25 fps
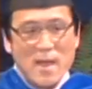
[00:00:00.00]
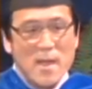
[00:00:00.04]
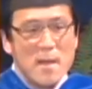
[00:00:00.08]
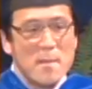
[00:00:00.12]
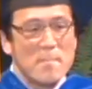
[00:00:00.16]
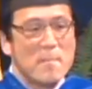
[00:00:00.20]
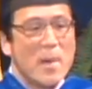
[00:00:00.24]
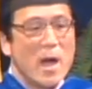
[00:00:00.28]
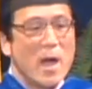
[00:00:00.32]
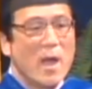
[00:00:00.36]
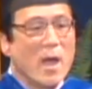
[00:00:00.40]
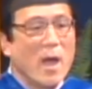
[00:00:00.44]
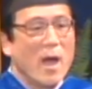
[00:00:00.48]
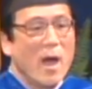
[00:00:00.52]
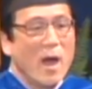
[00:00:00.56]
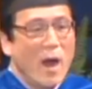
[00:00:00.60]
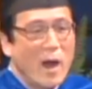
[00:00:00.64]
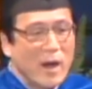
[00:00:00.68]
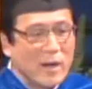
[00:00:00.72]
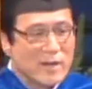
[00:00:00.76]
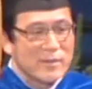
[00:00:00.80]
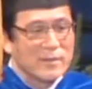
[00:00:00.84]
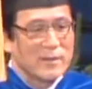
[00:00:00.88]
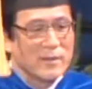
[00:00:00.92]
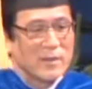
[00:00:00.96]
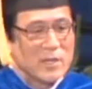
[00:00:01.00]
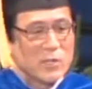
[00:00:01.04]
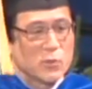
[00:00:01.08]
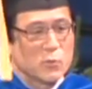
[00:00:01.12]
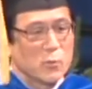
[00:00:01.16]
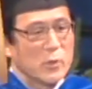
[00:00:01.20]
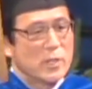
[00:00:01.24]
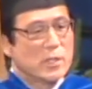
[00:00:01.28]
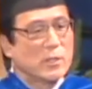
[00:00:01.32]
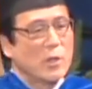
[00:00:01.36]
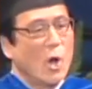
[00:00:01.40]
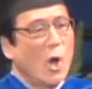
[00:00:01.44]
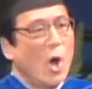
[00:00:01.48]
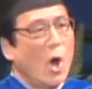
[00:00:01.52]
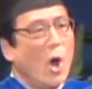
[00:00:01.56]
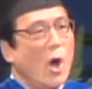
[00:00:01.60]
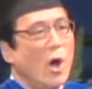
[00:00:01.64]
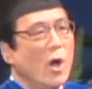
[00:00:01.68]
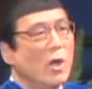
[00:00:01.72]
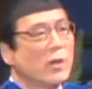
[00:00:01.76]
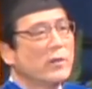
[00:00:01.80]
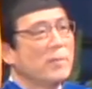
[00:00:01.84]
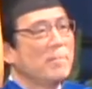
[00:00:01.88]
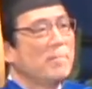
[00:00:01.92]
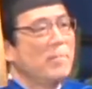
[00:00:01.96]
my heart is with all the